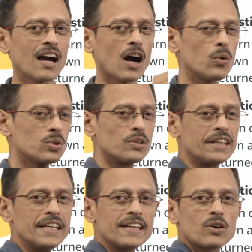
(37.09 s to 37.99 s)
how to
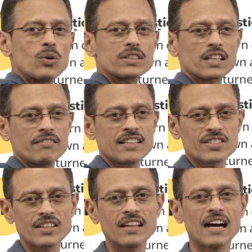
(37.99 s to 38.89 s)
decode the
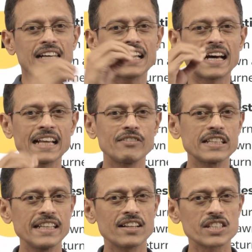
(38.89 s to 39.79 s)
question and arrive at
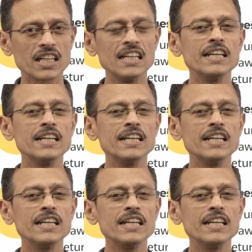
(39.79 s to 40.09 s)
the answer.